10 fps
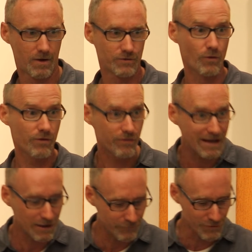So
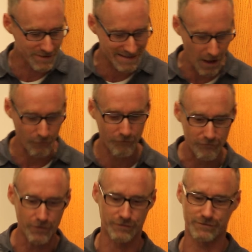think of yourself
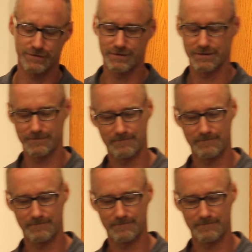first.